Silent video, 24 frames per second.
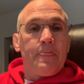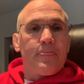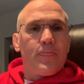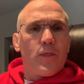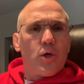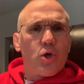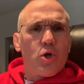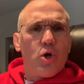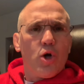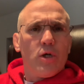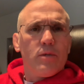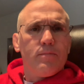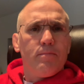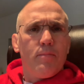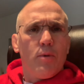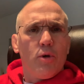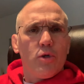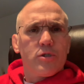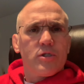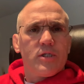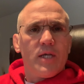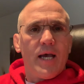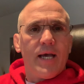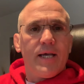They're called
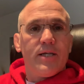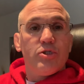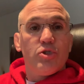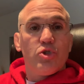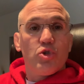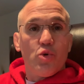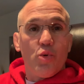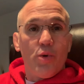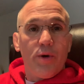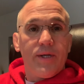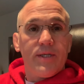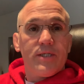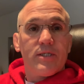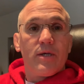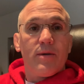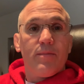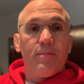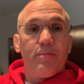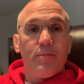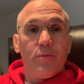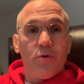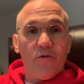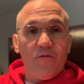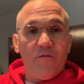multi-joint
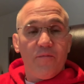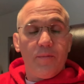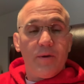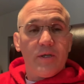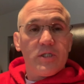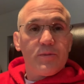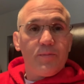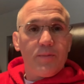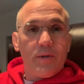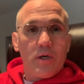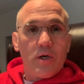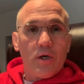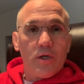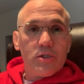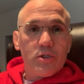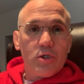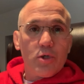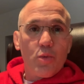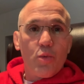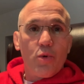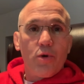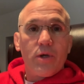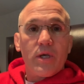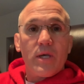movements because
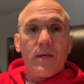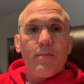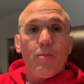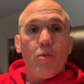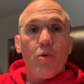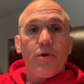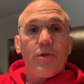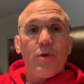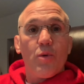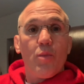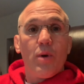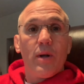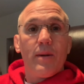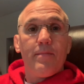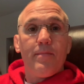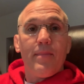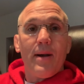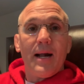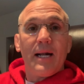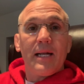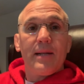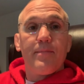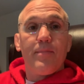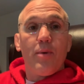you're working more than one
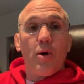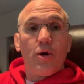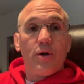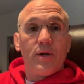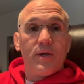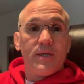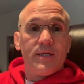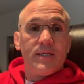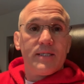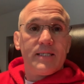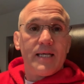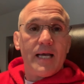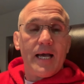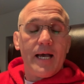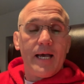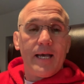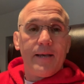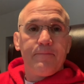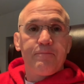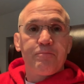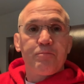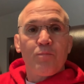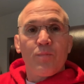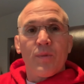body part at a
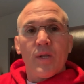time.